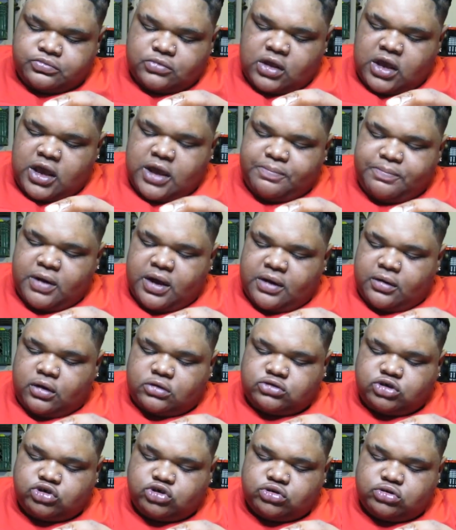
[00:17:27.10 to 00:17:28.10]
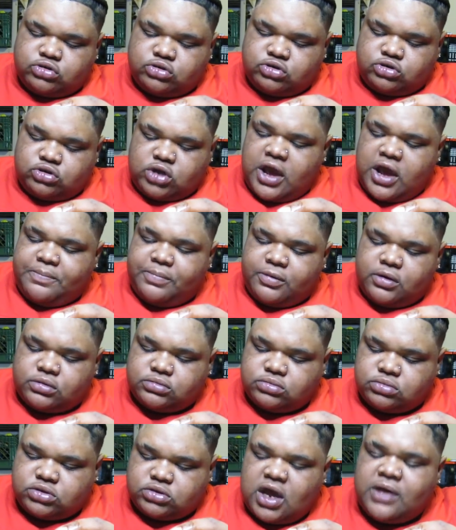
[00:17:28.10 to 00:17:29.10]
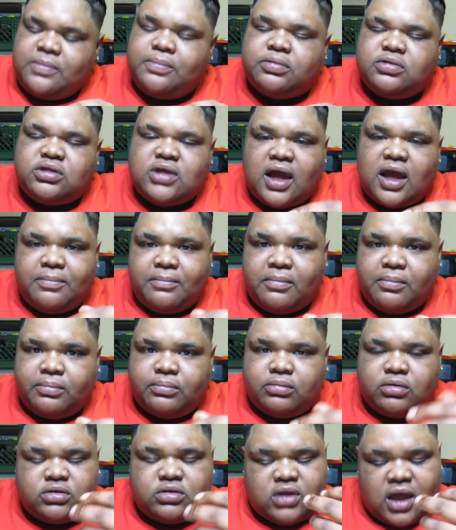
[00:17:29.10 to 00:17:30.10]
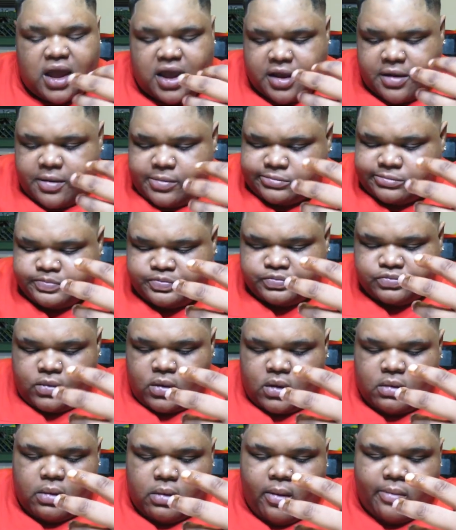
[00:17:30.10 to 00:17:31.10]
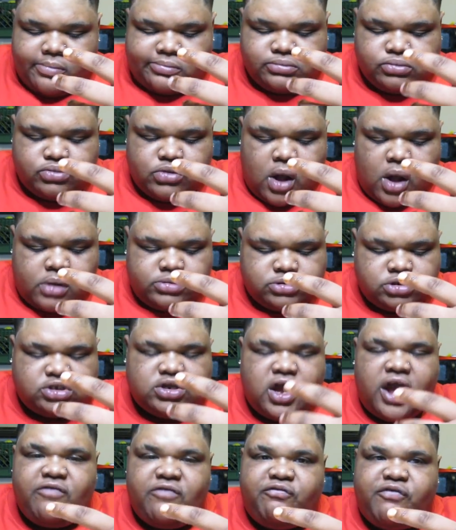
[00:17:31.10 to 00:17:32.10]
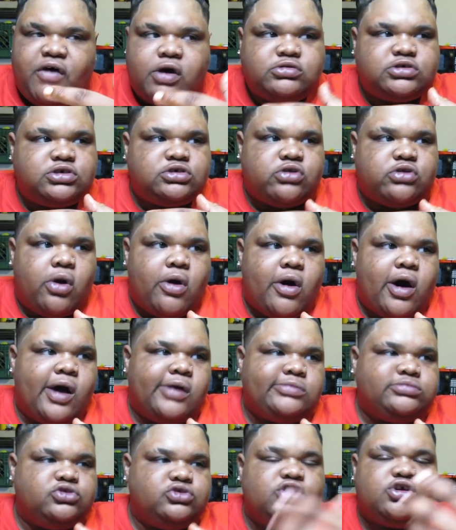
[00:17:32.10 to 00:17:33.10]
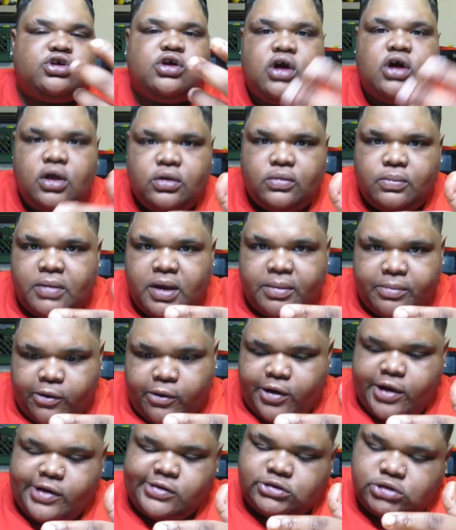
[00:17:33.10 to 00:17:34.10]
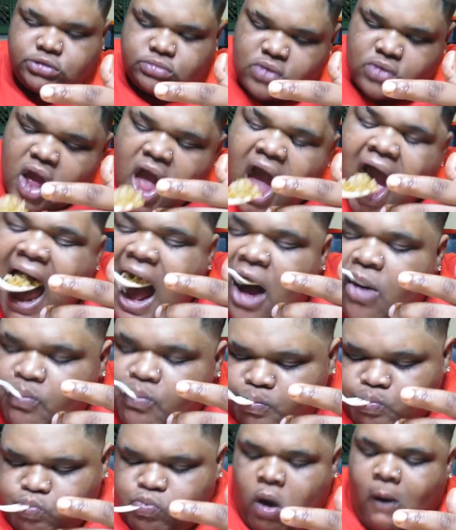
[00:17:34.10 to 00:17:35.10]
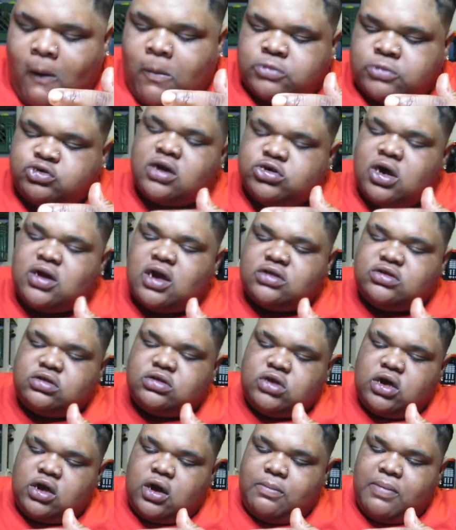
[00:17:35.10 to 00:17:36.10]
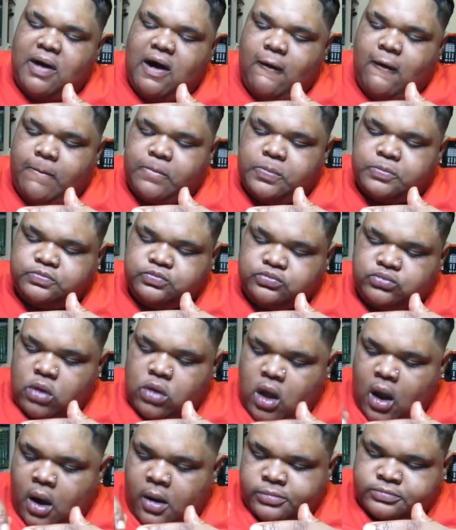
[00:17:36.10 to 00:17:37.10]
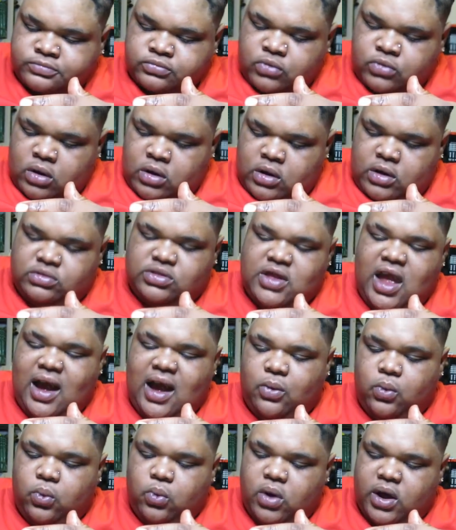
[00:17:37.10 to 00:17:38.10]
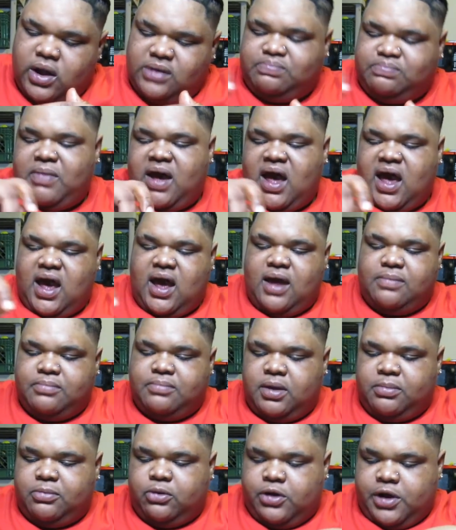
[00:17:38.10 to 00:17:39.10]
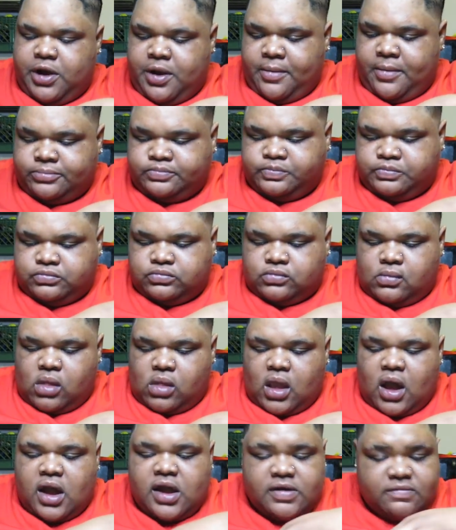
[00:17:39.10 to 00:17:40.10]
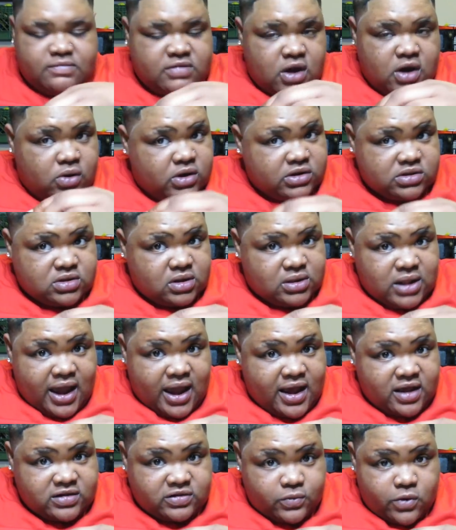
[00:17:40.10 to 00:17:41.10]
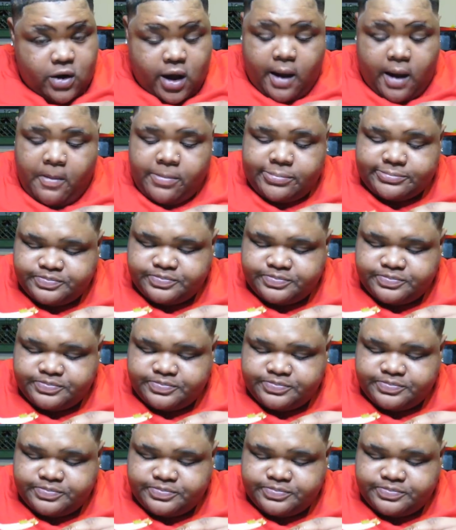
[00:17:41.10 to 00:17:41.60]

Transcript: keep a keep a keep stay stay stay focused on the good memories try not to think about that one bad memory even though it's the last one